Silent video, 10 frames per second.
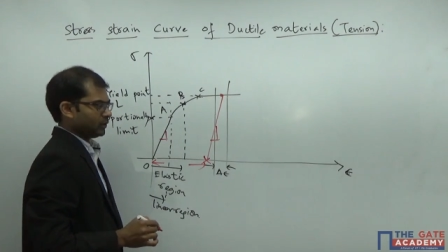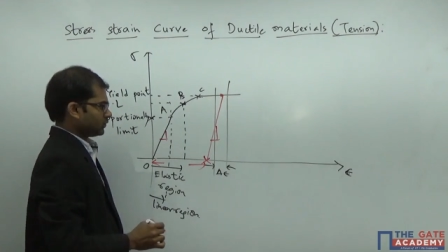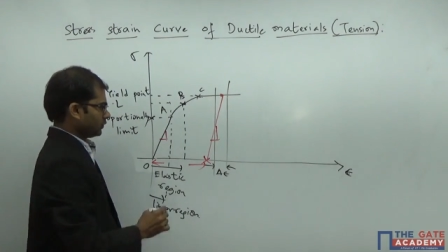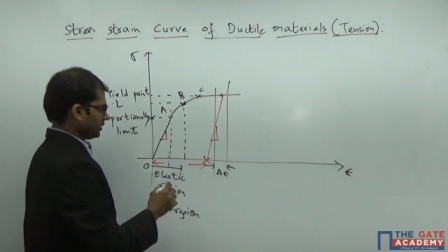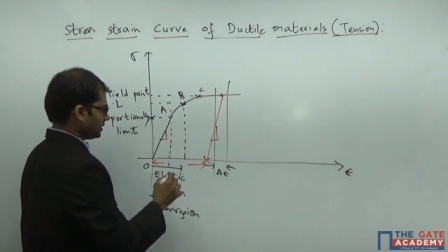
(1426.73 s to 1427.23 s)

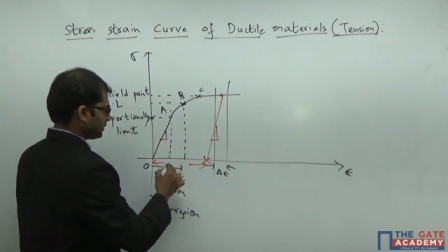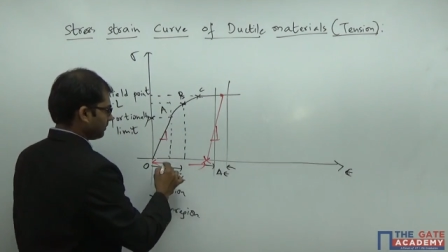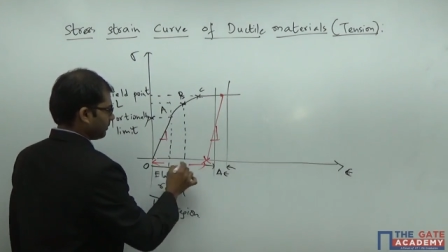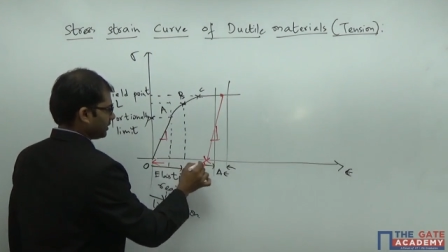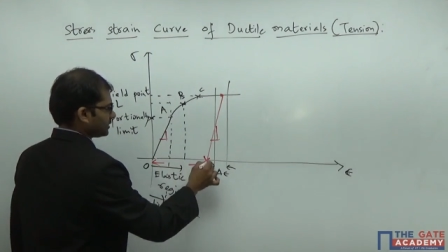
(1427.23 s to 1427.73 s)
So this is the
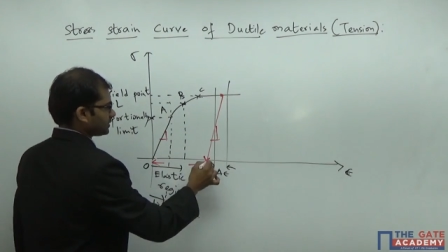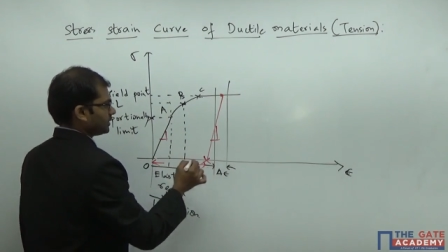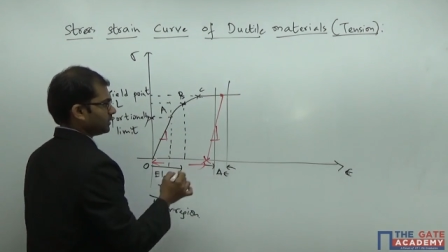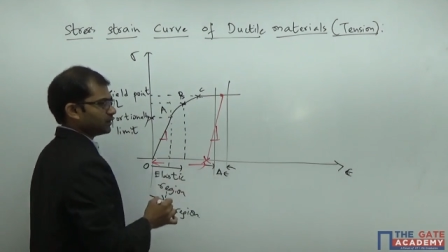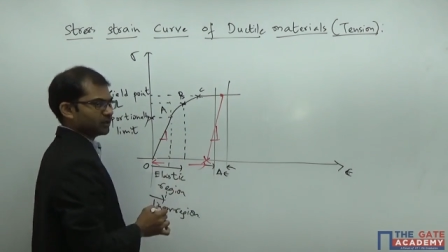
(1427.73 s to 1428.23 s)
permanent
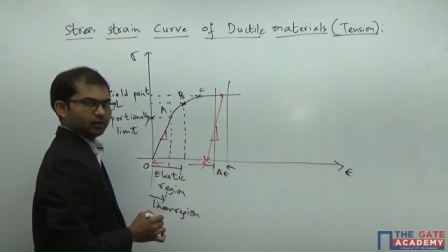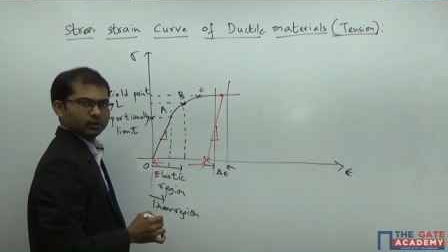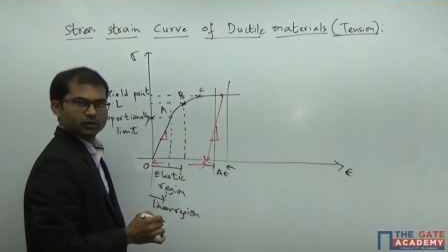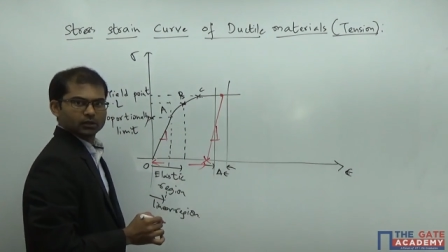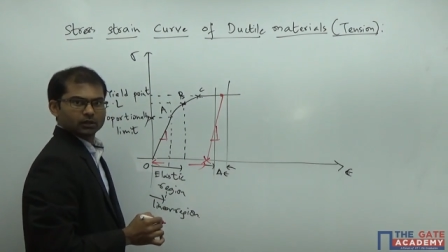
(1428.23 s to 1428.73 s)
strain here.
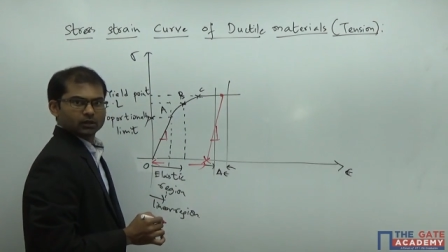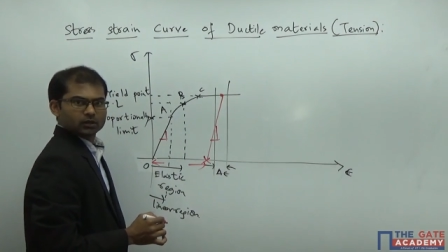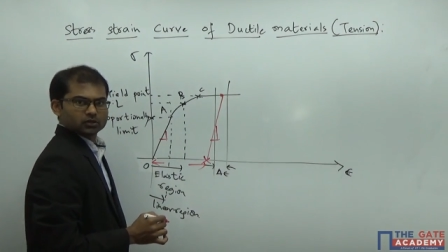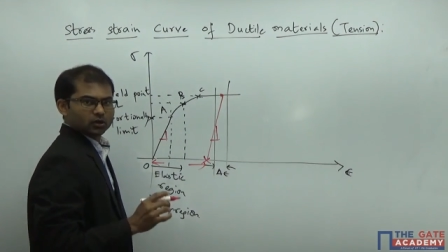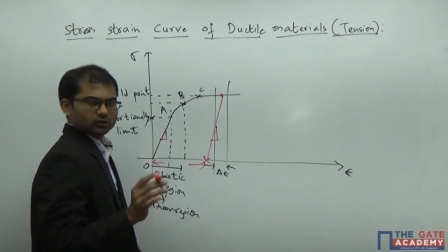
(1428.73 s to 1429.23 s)

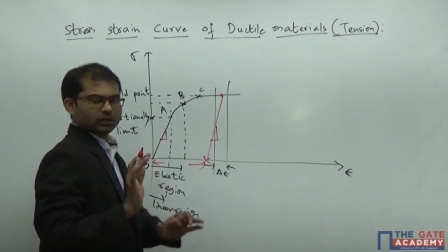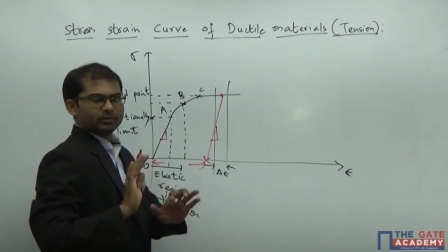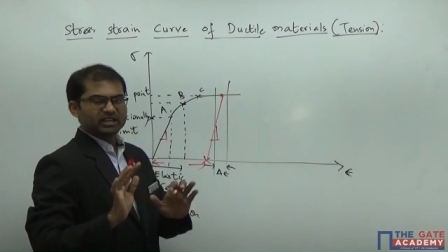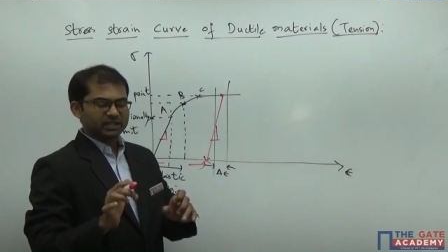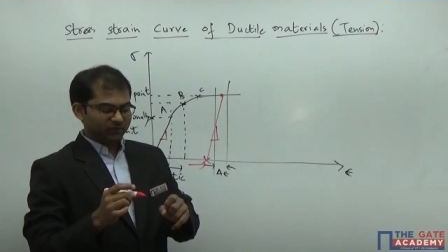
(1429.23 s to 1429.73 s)
So the
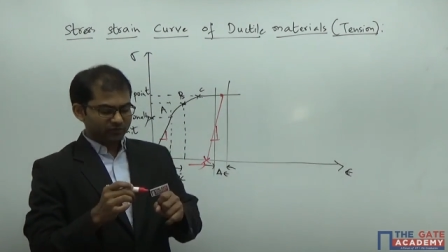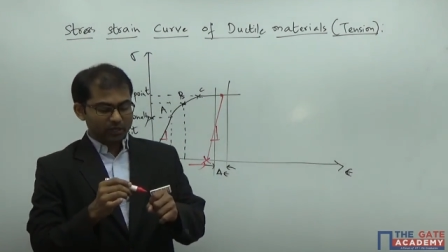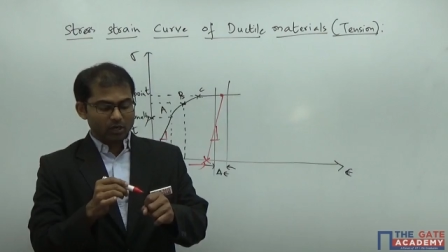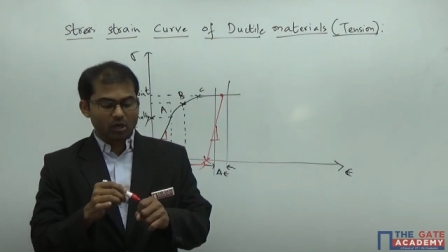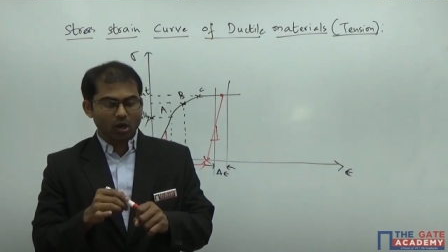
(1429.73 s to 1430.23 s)
material
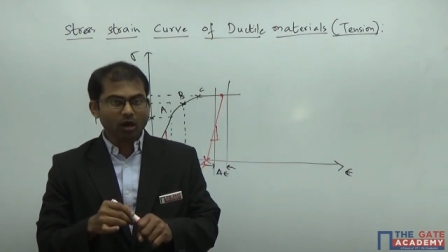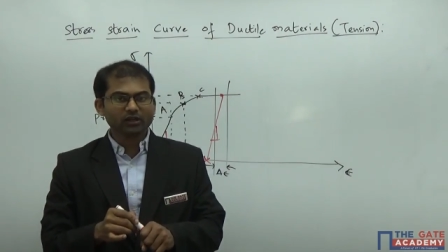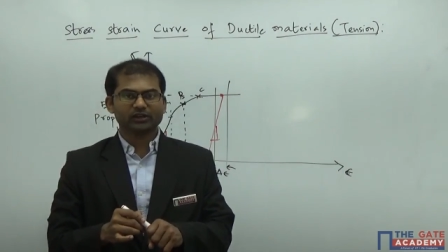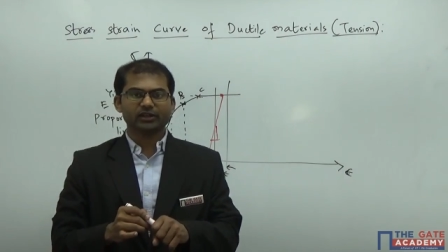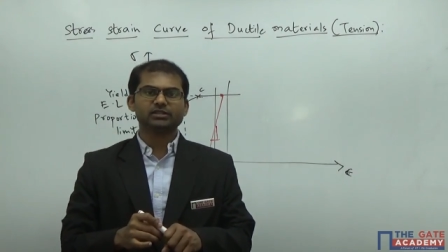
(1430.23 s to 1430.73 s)
will
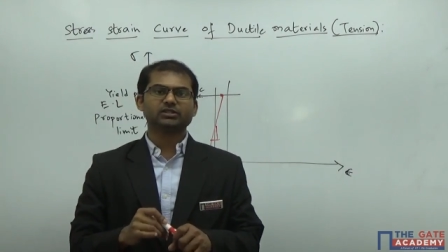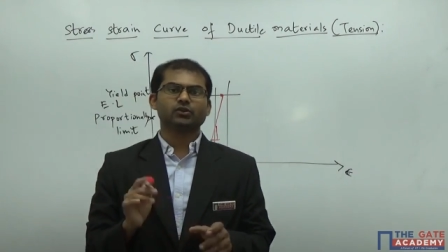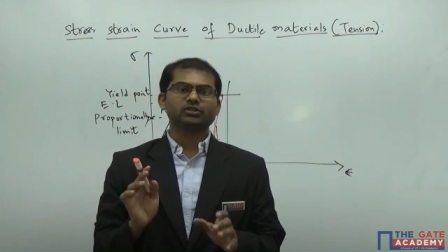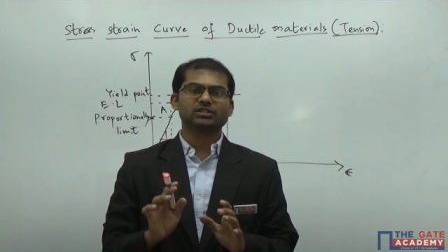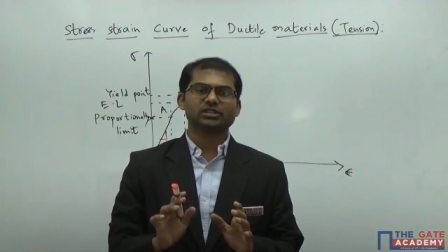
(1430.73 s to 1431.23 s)
not reach its
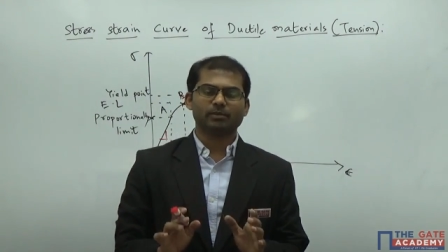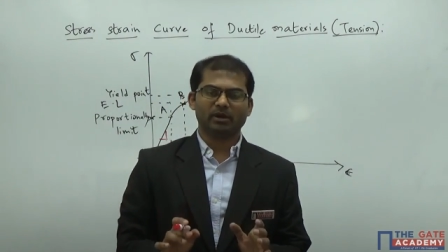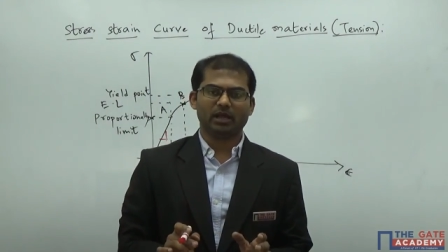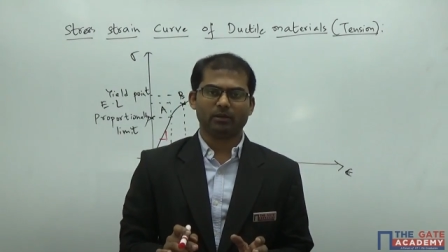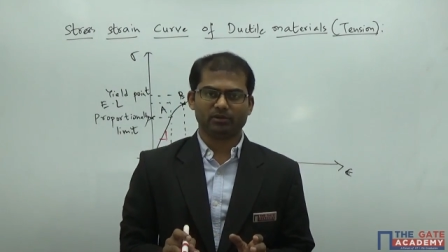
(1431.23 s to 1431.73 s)
original shape
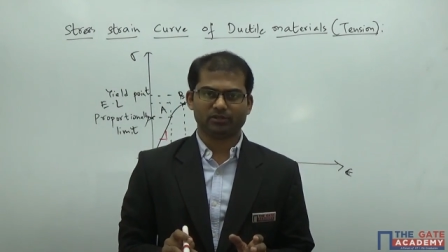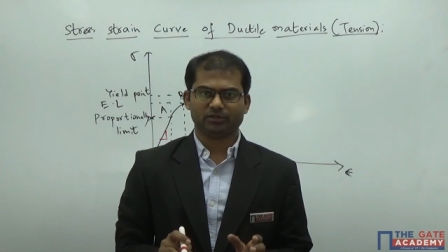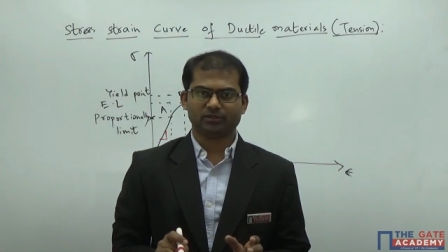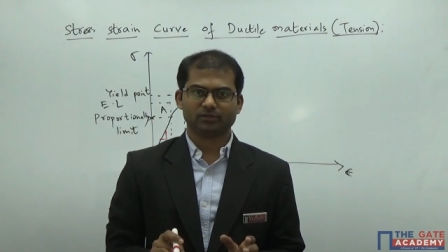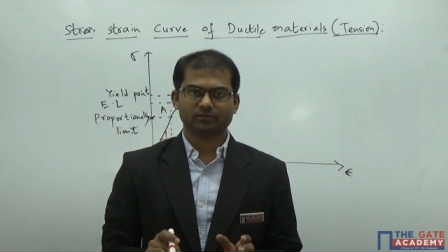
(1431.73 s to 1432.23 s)
and
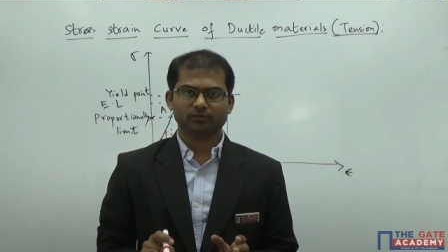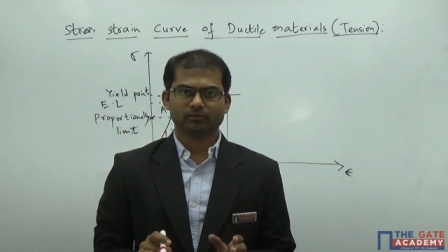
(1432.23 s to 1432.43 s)
dimensions.